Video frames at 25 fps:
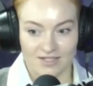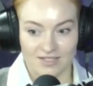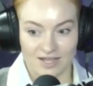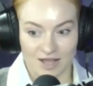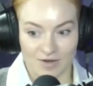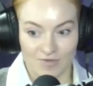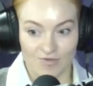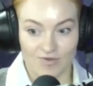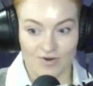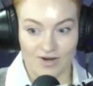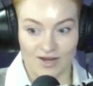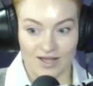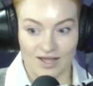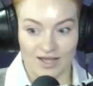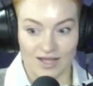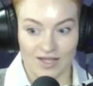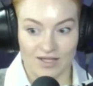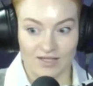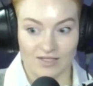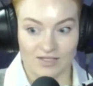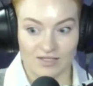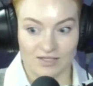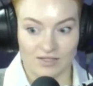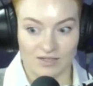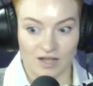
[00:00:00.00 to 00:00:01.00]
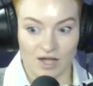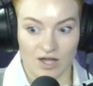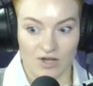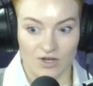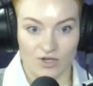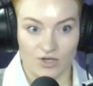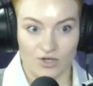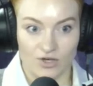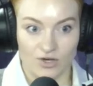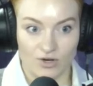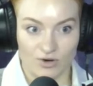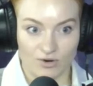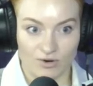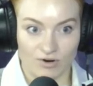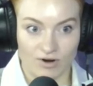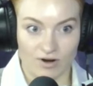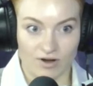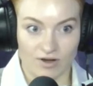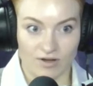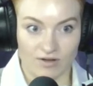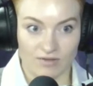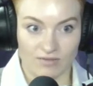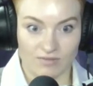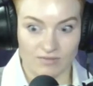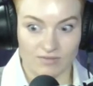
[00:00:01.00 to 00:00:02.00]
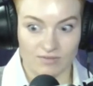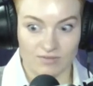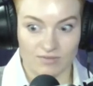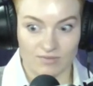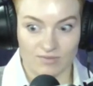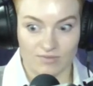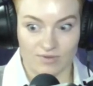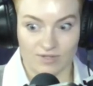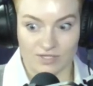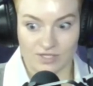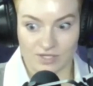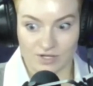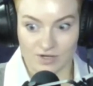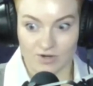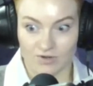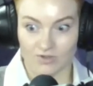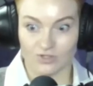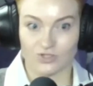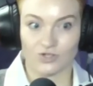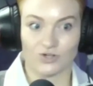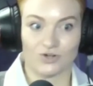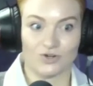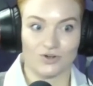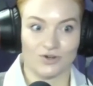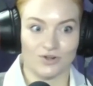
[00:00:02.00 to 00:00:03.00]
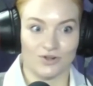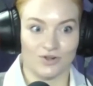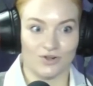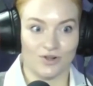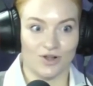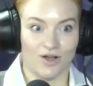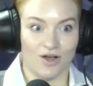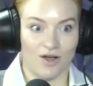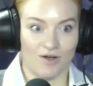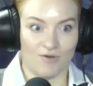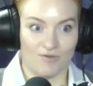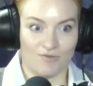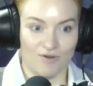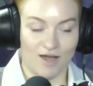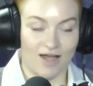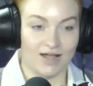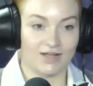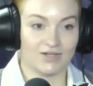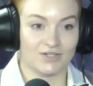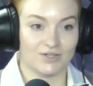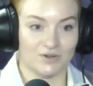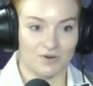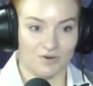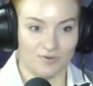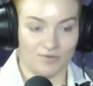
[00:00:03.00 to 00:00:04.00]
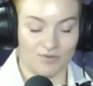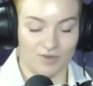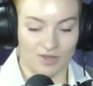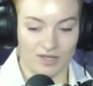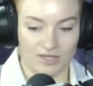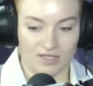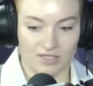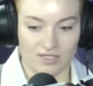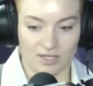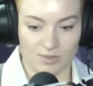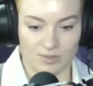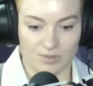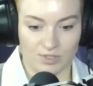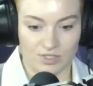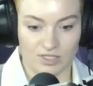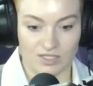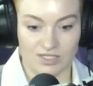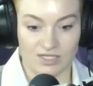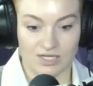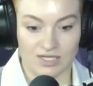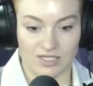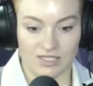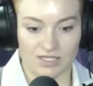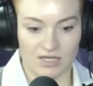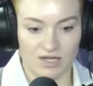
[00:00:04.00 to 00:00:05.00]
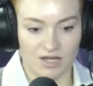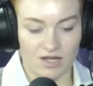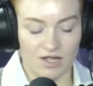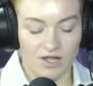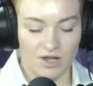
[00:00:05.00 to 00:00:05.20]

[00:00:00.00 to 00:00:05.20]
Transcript: definitely a neurophysiological effect of these substances,